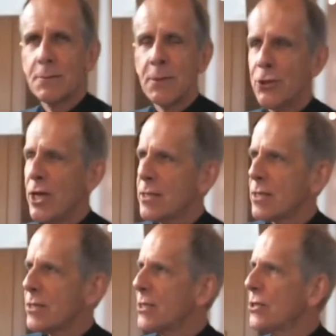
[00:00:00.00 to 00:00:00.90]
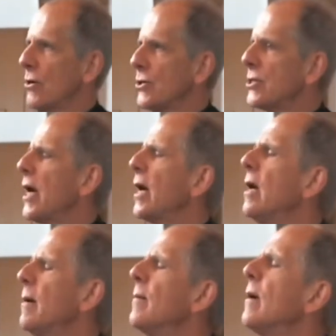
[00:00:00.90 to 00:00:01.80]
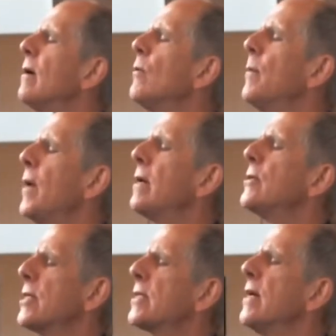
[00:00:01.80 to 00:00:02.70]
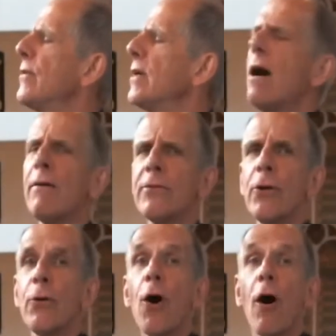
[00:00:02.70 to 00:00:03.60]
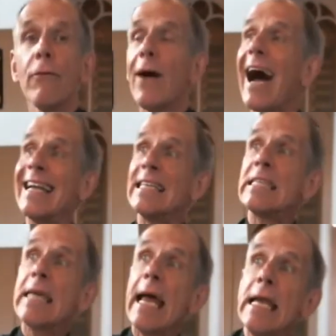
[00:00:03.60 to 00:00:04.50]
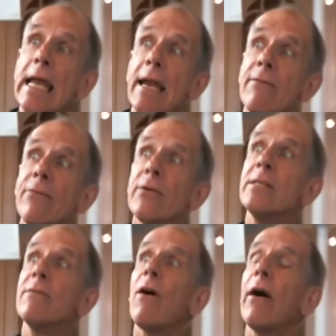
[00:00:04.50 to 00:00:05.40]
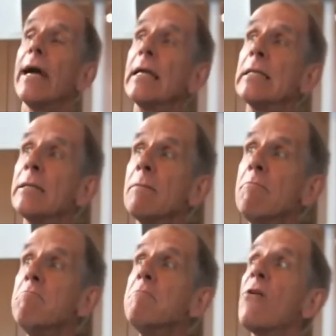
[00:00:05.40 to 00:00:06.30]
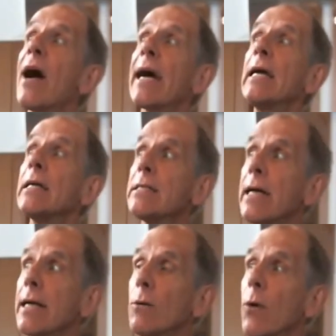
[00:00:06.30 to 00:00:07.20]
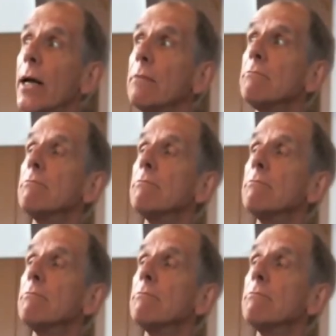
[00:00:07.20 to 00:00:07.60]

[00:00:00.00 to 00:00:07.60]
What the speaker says: But Jesus does not say, we better just give her the afternoon off and send in for a divine, miraculous takeaway.